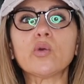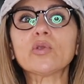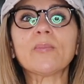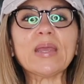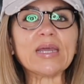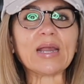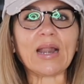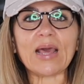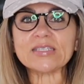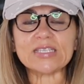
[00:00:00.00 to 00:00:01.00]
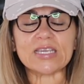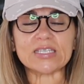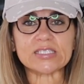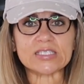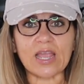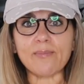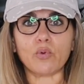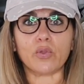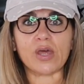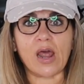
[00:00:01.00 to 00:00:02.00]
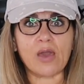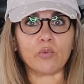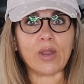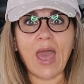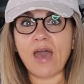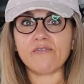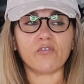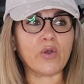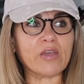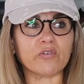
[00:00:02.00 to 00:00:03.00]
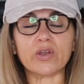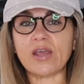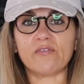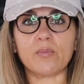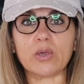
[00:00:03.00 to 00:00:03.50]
It would have been a classic, a staple that I would have forever and ever,